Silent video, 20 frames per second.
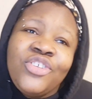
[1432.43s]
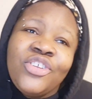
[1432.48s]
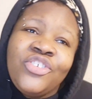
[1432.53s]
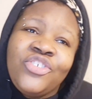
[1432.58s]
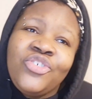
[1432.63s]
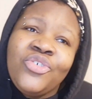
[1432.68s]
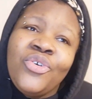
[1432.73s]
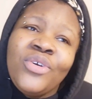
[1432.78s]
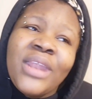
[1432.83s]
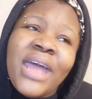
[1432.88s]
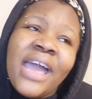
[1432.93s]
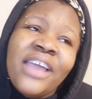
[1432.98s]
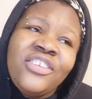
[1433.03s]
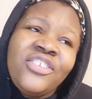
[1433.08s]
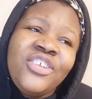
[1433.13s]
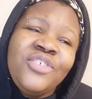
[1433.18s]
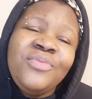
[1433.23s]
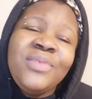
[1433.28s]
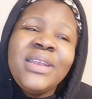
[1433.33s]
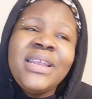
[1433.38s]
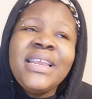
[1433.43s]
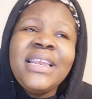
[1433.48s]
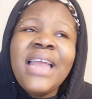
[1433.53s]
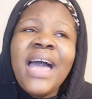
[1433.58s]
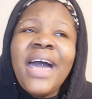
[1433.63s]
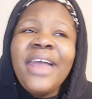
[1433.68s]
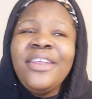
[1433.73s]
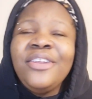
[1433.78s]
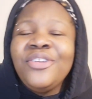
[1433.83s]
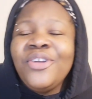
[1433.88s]
Does Sean actually really,
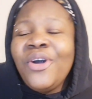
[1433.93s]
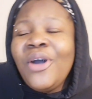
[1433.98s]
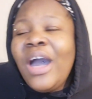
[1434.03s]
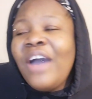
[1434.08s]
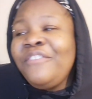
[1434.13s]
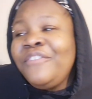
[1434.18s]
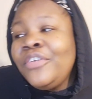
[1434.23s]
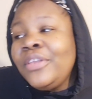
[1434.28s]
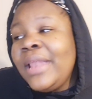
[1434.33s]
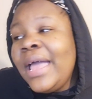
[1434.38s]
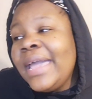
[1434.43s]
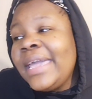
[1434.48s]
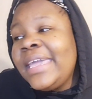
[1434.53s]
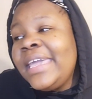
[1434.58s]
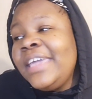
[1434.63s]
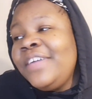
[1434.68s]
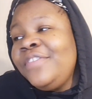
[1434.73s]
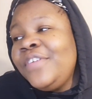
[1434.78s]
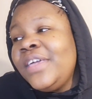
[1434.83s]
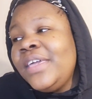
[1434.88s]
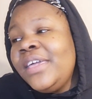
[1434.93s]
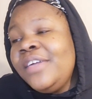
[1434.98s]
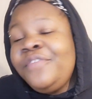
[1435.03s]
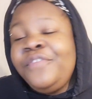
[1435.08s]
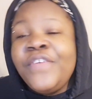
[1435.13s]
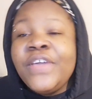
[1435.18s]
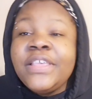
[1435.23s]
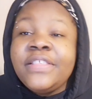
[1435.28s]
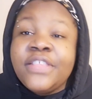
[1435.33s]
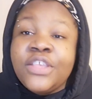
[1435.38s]
I don't know. I feel like he
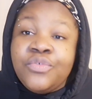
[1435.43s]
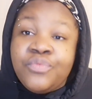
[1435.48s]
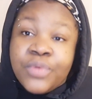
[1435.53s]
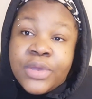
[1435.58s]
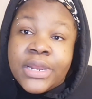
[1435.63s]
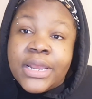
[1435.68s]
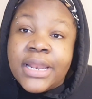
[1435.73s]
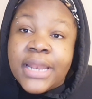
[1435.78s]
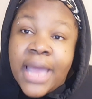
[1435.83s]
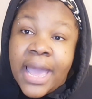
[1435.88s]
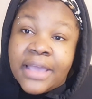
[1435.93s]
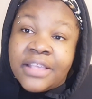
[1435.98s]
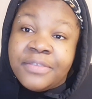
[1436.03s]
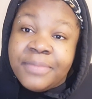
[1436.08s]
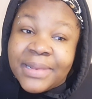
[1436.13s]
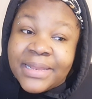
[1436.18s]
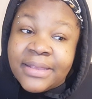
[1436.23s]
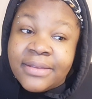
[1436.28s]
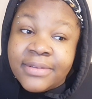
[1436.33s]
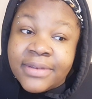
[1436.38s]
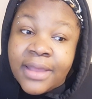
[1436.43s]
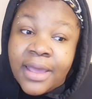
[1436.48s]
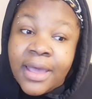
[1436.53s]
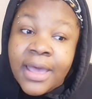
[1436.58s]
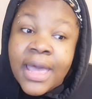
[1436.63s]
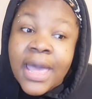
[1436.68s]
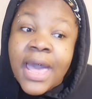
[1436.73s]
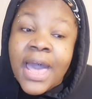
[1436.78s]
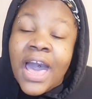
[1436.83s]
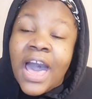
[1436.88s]
thinks he really likes
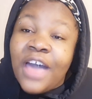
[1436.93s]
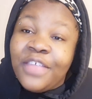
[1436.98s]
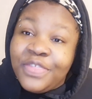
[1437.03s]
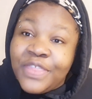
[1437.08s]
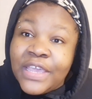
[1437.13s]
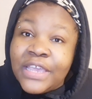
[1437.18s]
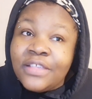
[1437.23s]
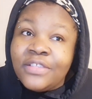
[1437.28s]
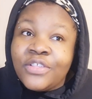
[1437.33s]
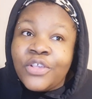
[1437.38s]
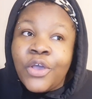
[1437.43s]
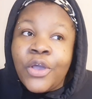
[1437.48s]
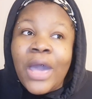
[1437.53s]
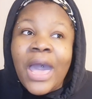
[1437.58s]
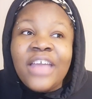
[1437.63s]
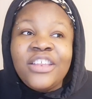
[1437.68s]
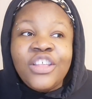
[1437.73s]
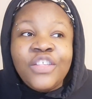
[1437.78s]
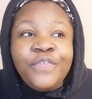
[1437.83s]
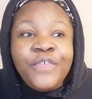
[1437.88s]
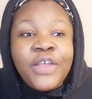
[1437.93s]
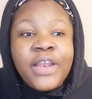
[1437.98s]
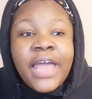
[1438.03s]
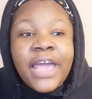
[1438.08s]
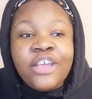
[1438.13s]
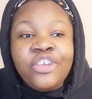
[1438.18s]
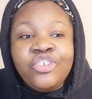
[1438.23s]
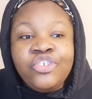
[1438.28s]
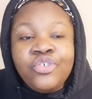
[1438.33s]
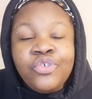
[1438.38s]
Matilda. I think so. I just feel
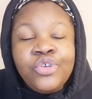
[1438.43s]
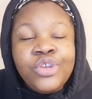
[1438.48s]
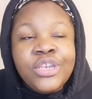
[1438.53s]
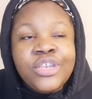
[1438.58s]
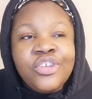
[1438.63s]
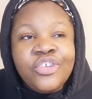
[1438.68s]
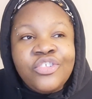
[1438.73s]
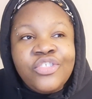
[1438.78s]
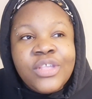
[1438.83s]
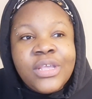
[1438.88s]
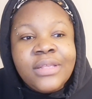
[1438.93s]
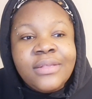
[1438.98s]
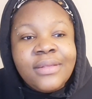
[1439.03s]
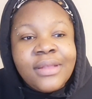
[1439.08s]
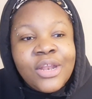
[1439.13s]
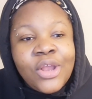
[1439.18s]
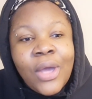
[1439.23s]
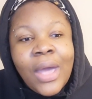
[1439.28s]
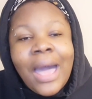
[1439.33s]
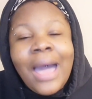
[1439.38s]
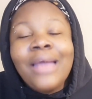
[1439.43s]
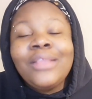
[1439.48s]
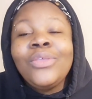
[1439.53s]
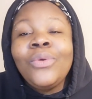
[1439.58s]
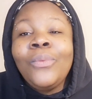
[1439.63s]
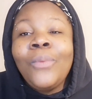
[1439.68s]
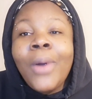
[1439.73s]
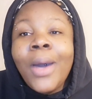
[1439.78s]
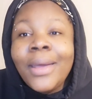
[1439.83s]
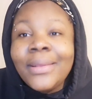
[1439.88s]
like Sean just needs to know how
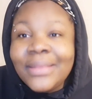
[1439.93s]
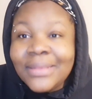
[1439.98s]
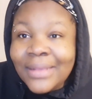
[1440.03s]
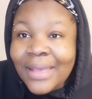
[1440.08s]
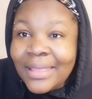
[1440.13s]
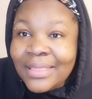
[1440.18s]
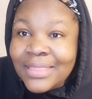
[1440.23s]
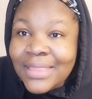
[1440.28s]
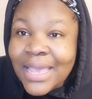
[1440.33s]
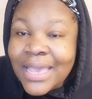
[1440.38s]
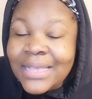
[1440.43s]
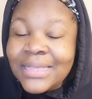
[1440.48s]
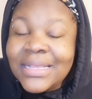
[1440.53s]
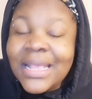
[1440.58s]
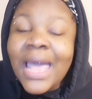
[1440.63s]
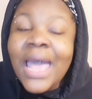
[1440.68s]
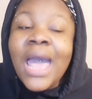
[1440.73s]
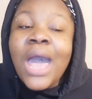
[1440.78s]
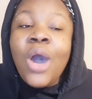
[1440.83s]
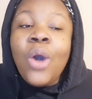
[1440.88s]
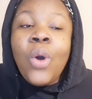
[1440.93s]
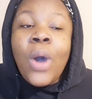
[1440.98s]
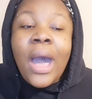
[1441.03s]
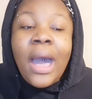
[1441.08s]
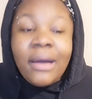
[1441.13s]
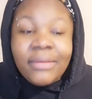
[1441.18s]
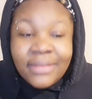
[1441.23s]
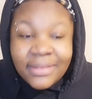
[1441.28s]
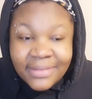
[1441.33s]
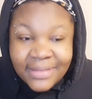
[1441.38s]
to word certain things,
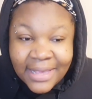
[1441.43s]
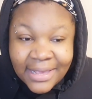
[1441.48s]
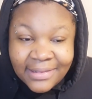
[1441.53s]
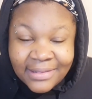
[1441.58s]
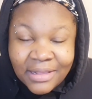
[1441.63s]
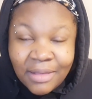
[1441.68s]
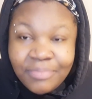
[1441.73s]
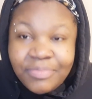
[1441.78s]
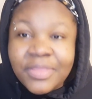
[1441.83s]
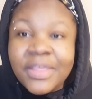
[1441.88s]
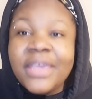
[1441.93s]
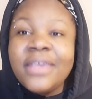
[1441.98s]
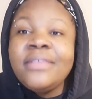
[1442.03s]
how to say some